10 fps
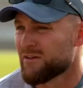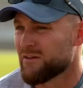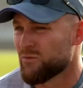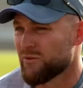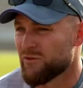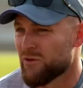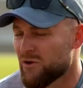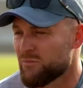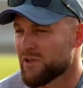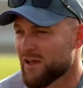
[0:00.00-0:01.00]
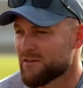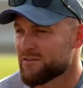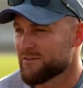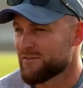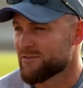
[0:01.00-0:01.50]
that we've got
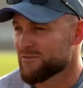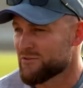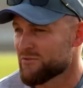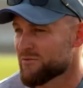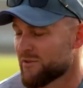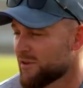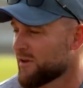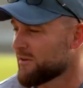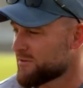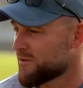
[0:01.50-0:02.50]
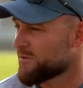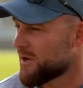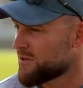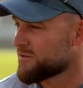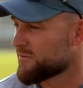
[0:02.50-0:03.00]
obligations to ensure that the next
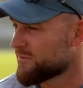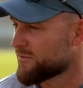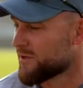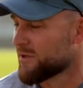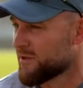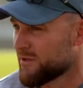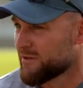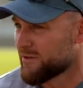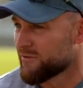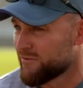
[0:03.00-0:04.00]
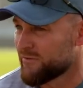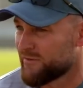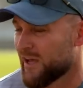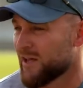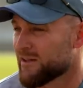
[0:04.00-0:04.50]
generation of
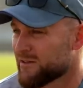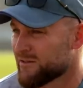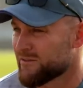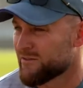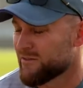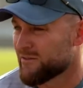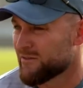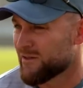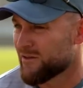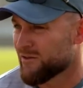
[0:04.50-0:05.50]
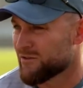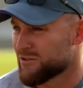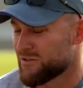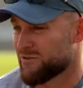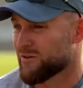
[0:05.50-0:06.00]
talent and not
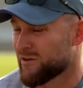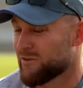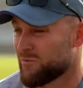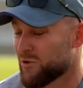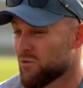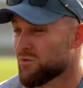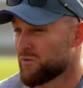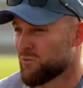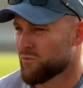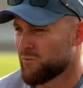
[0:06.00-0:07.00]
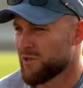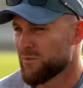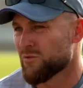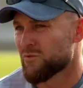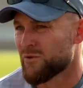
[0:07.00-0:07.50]
just cricketers but all sports
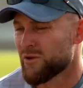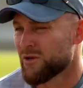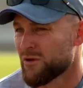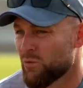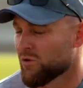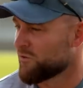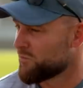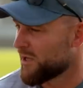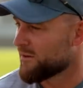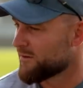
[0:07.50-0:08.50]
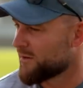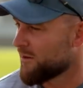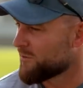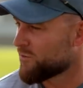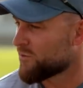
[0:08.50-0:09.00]
people want to play this
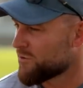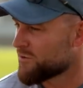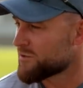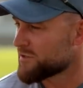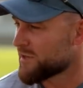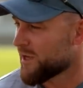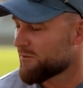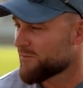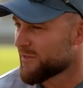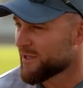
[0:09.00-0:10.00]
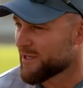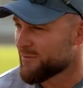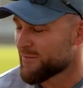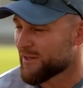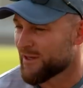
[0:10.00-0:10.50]
game, they want to watch this game.
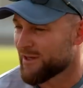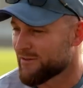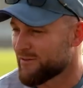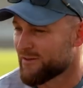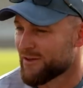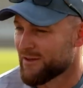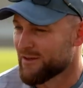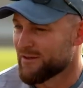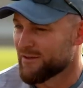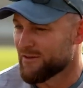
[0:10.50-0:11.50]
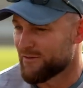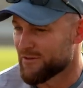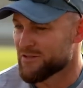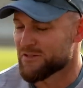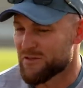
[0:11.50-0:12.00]
And hence, the
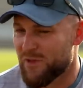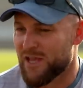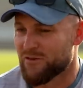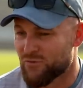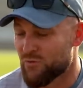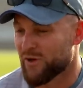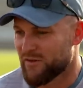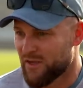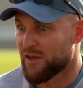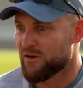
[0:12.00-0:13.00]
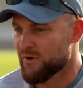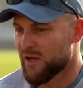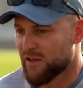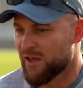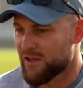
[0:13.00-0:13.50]
decisions you make are always geared
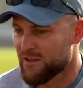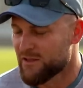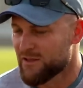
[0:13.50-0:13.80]
around that.